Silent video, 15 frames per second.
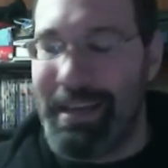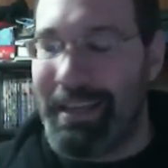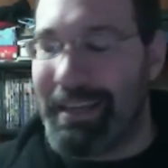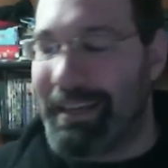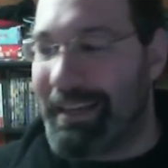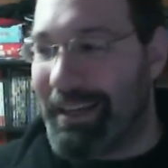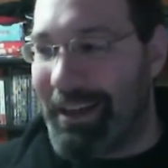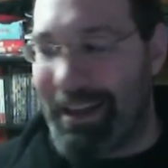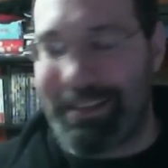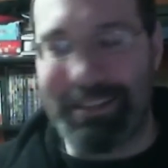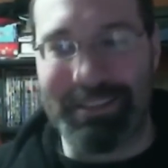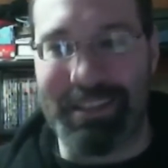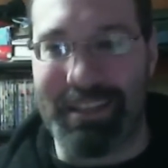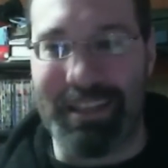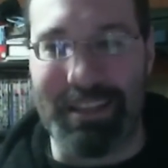I
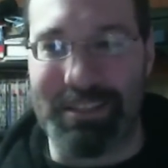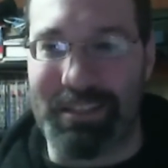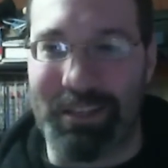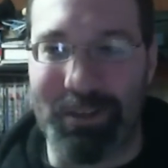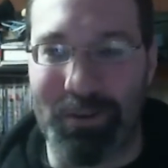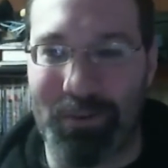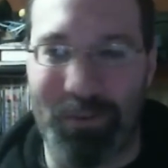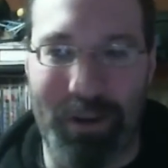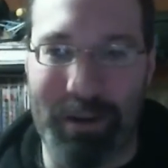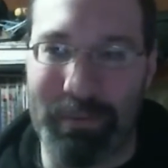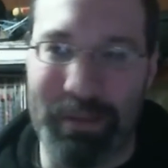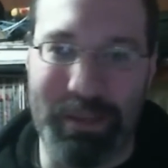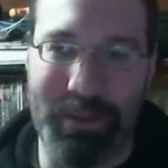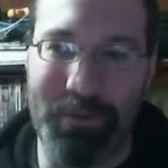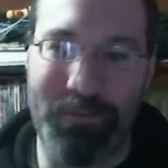just think that's
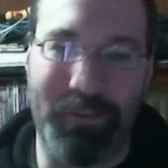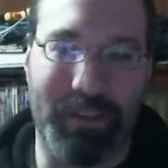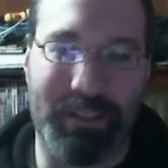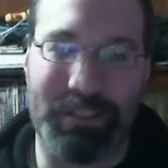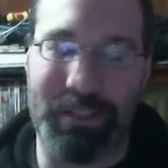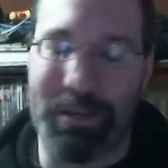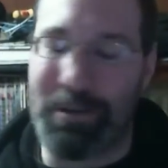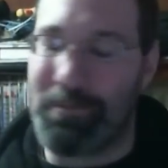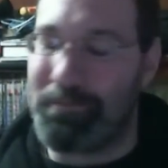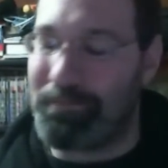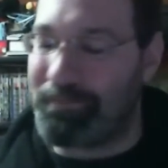incredibly goofy. So.